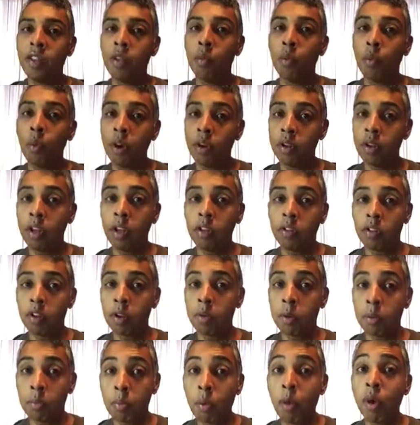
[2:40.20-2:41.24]
What it's
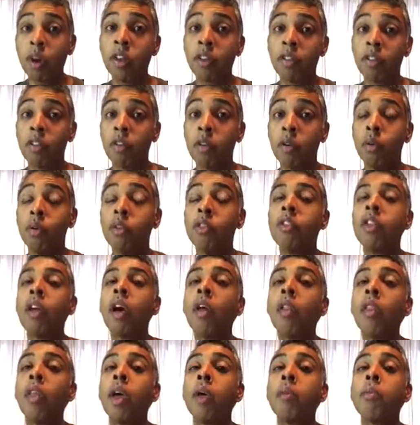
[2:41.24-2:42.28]
going to be important to do is
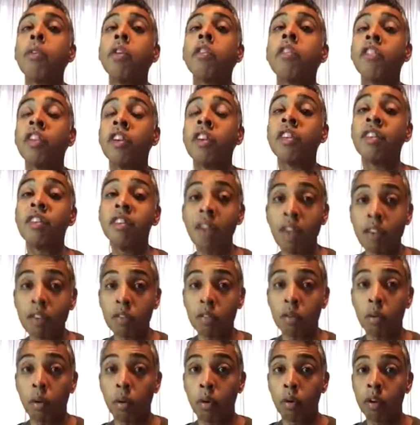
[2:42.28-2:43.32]
tell them the success
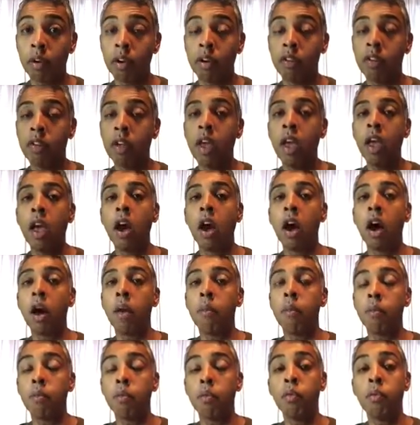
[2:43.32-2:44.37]
stories
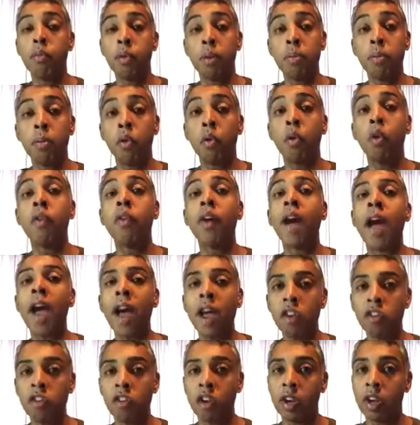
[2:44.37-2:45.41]
with people who have
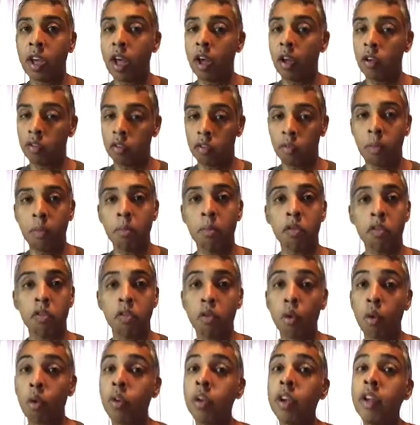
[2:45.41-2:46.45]
had Shakeology. Remember,
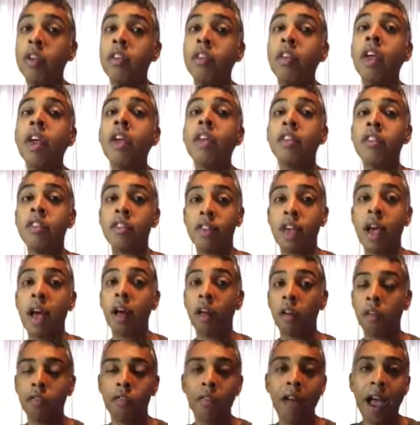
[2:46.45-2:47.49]
stories
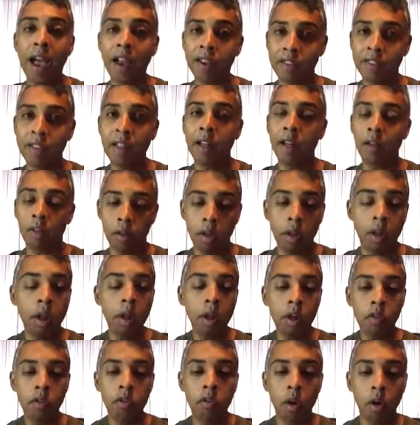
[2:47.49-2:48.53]
sell, facts tell.
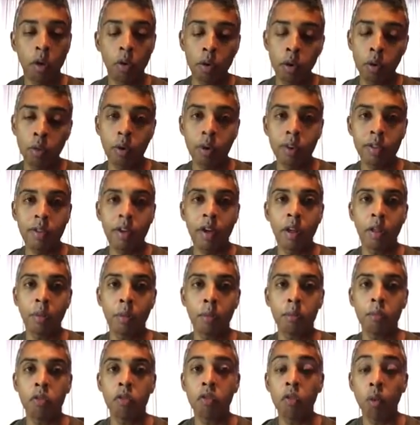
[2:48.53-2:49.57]
So you want to tell
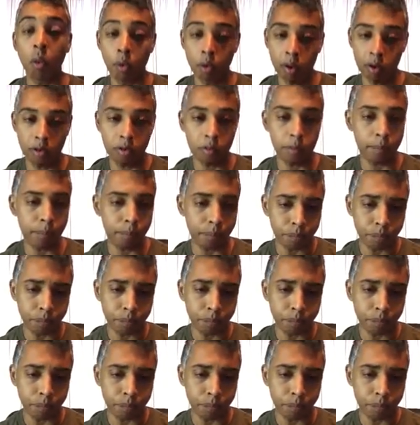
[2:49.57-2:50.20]
them stories.